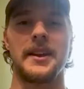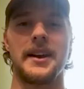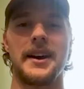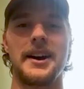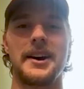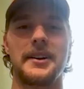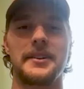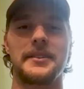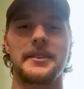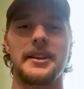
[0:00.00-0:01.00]
Uh,
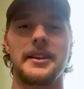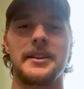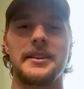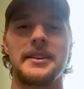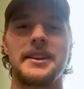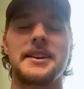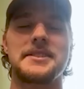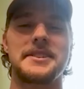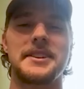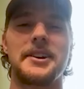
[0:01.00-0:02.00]
yes
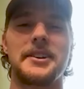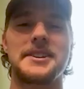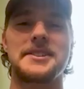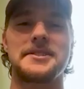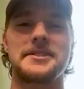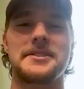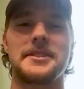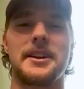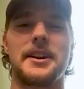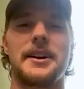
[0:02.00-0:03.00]
and no, because
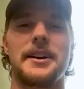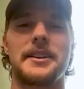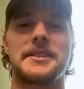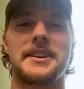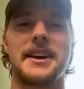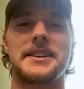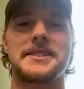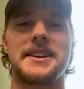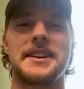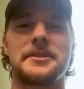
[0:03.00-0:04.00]
uh, they kind of
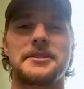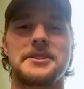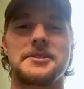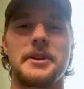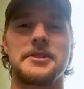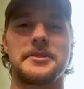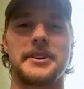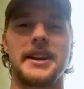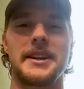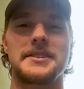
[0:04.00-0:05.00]
said it was a special
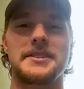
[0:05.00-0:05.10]
guest,